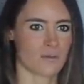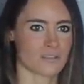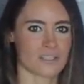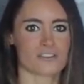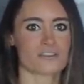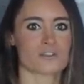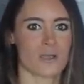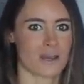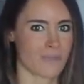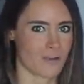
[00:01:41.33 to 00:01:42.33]
he was such a
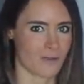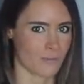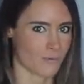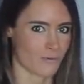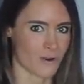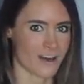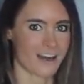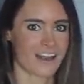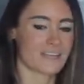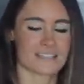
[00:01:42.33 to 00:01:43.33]
joy to be around
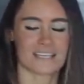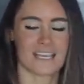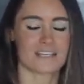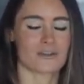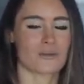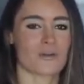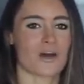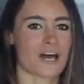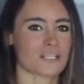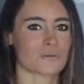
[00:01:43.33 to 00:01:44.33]
before. Next thing I know though, the
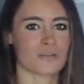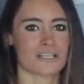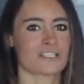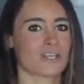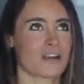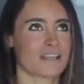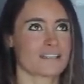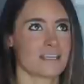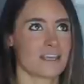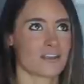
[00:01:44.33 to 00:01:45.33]
hospital is
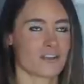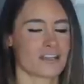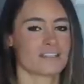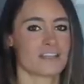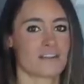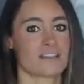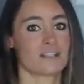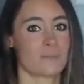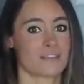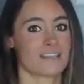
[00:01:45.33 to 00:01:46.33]
crazy, crazy, crazy
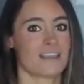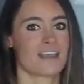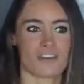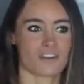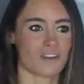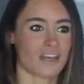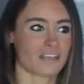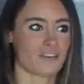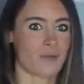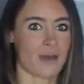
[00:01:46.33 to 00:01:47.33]
busy. They're like,
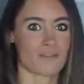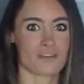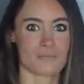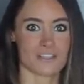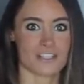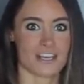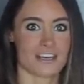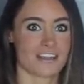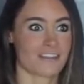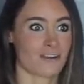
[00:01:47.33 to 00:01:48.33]
you have an
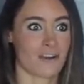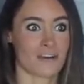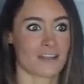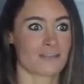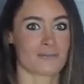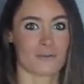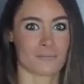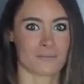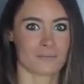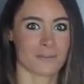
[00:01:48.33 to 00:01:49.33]
admission, they're already in the
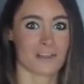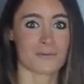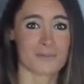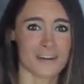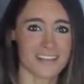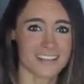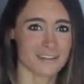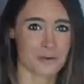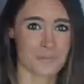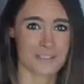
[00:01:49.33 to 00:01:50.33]
room. like, like, what?
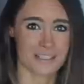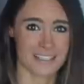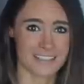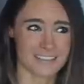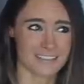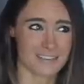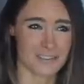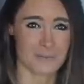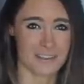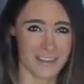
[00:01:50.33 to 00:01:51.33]
The room's clean? There's
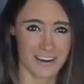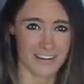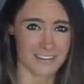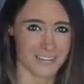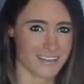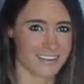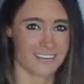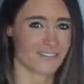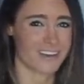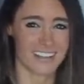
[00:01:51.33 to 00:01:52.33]
somebody there? Like,
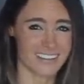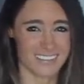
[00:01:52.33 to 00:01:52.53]
what?